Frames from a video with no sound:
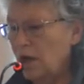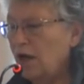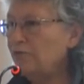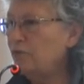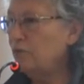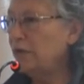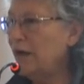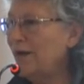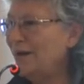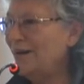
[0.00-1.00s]
I've
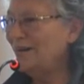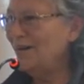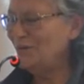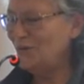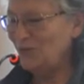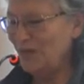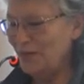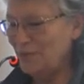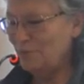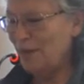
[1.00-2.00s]
created an
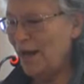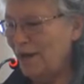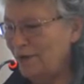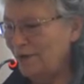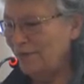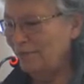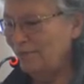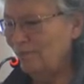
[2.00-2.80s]
interlaced pattern.